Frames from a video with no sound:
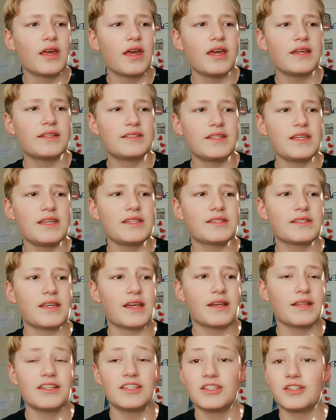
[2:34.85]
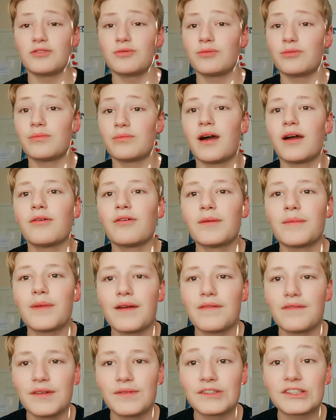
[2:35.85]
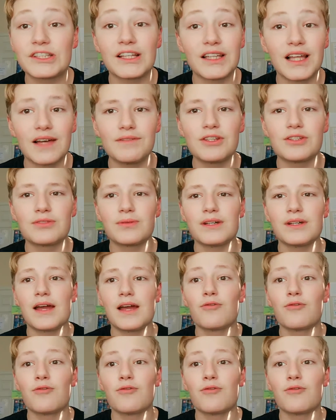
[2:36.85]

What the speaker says: It says, this is one of my favorites. I love this one.